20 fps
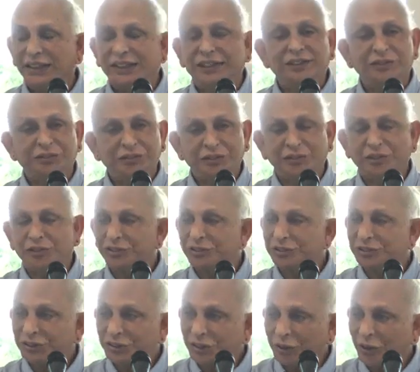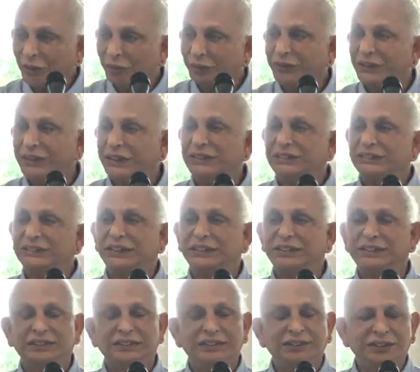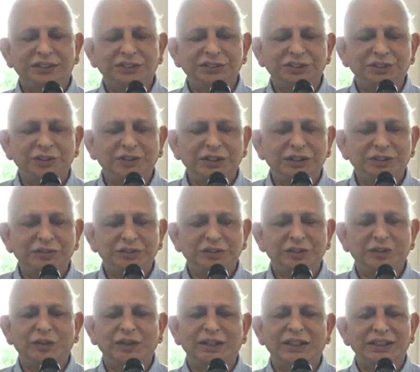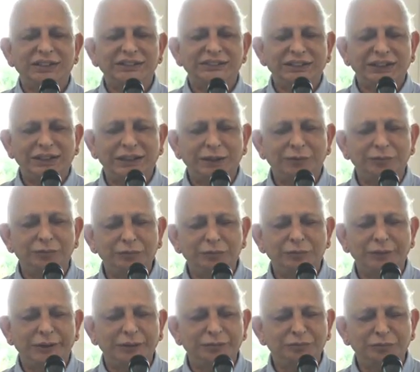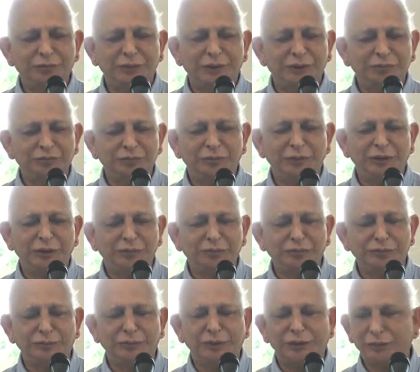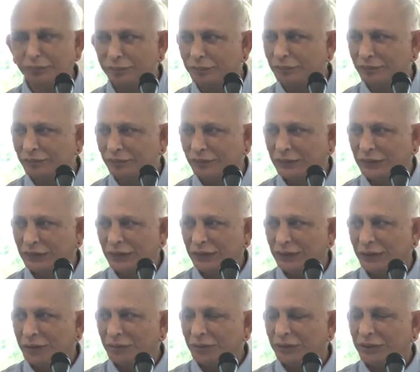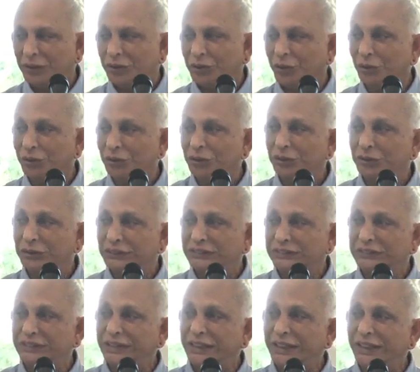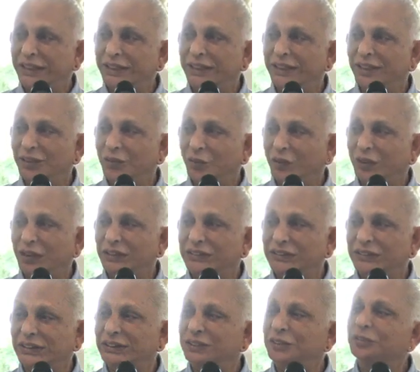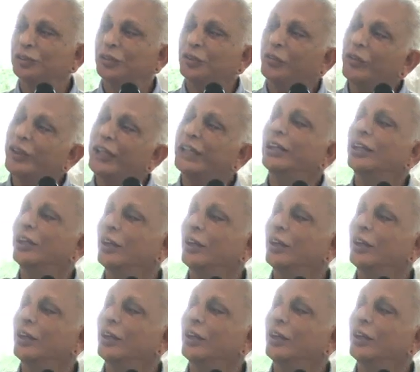if you want to stop in each center and enjoy it for a while and say lam, lam, lam, lam, lam. But don't stay in one center for very